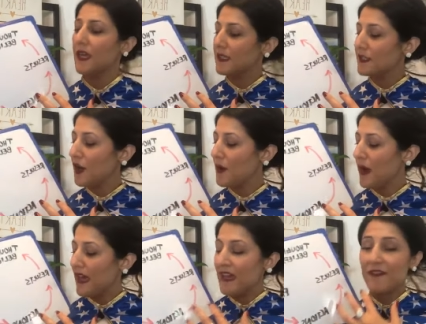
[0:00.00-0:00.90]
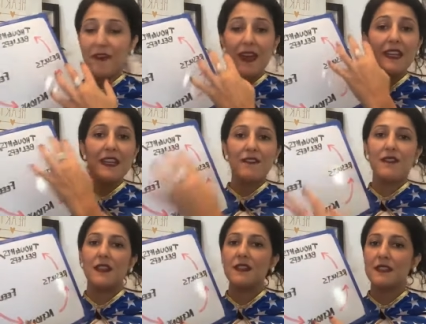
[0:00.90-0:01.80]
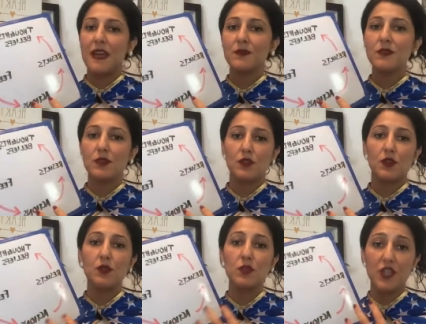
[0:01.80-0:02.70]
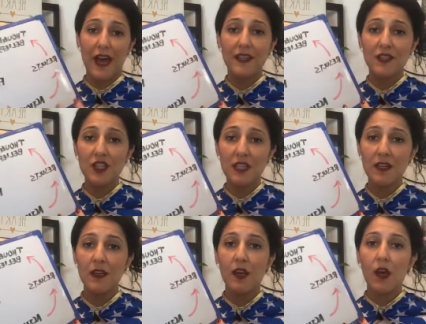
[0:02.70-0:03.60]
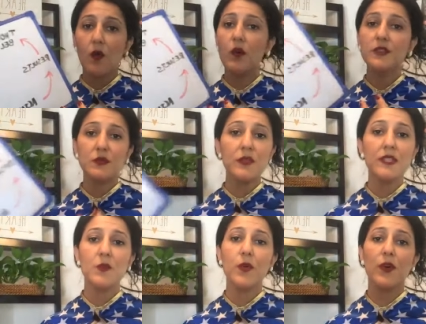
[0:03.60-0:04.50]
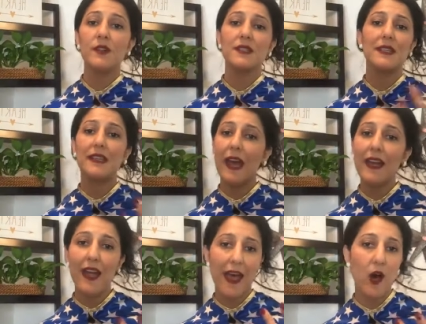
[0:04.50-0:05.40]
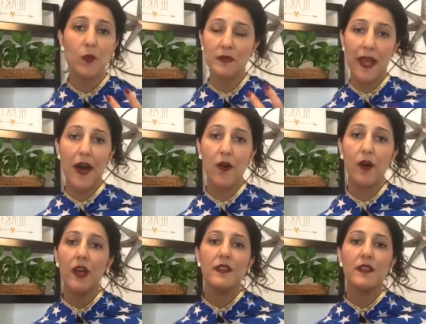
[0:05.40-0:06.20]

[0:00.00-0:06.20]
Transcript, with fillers: So if any of this sounds too challenging, well, it's really important to get help now.